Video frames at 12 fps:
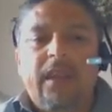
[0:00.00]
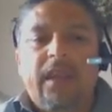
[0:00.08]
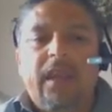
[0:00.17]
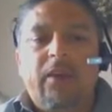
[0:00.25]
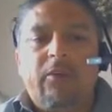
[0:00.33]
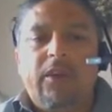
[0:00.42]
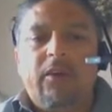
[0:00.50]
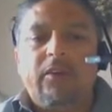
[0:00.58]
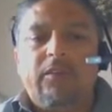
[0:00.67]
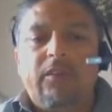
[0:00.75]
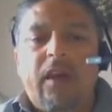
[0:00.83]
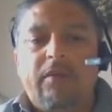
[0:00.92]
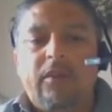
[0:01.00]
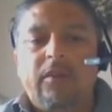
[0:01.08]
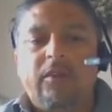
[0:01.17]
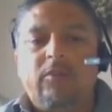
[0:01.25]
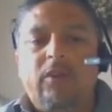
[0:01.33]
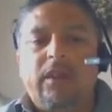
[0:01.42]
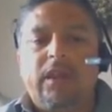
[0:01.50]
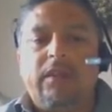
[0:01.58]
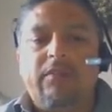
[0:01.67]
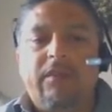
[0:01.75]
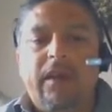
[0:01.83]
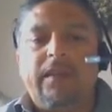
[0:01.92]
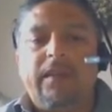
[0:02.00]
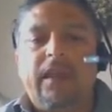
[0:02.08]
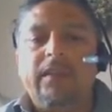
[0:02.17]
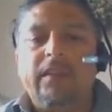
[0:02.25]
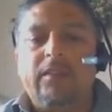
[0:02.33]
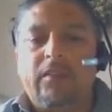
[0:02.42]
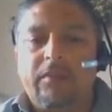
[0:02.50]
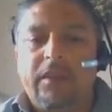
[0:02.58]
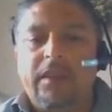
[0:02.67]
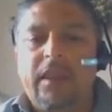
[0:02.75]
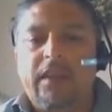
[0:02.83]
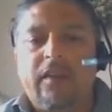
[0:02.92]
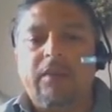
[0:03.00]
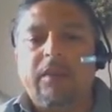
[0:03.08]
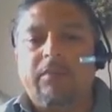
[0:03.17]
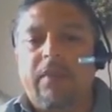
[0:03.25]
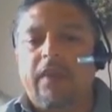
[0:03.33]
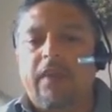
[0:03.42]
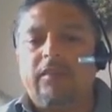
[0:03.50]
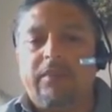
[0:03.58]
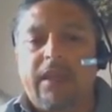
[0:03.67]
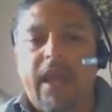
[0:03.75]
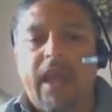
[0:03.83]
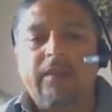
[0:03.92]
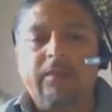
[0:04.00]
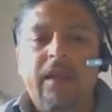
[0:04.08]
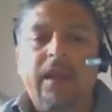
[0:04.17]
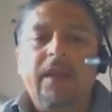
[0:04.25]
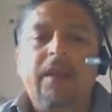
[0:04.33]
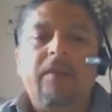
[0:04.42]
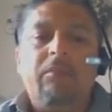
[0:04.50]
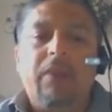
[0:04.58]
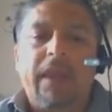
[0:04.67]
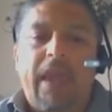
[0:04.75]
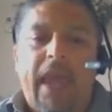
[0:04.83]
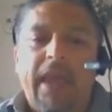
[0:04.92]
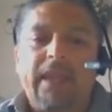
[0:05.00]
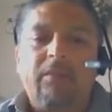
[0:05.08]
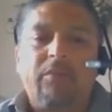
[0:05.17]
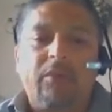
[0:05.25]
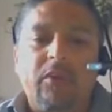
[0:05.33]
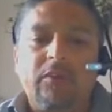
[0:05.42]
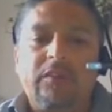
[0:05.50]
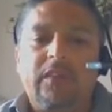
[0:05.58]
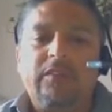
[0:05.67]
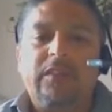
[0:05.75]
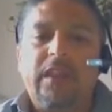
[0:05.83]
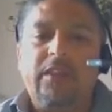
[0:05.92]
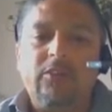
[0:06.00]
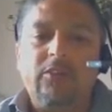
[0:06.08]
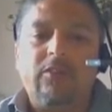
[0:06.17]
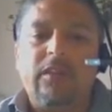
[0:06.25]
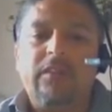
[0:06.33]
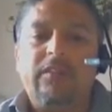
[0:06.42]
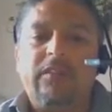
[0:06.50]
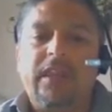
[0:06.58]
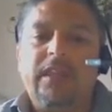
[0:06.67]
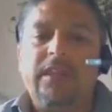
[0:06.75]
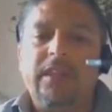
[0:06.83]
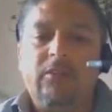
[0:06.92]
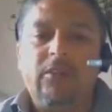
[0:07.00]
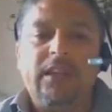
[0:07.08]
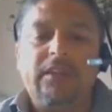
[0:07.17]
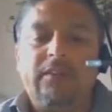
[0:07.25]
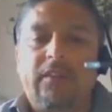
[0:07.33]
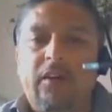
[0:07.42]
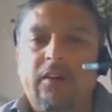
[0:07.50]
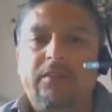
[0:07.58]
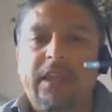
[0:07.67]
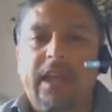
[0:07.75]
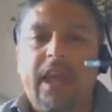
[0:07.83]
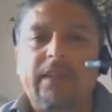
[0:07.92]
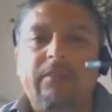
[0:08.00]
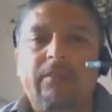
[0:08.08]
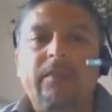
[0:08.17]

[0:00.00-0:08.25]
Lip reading: And we also have learned to identify and determine the atomic mass of an atom by adding protons and neutrons in the nucleus of the atom.